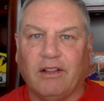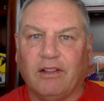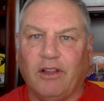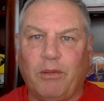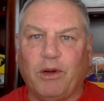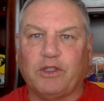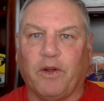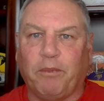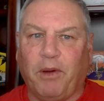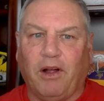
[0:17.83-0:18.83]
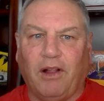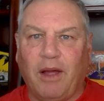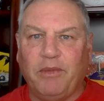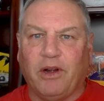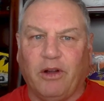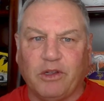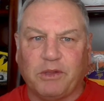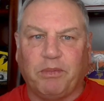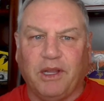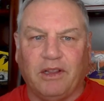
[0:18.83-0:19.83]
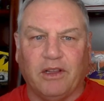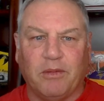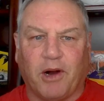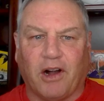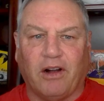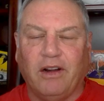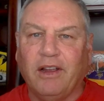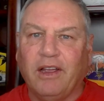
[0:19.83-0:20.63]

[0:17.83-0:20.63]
Lobos football. I'm your host, Pete Lubar.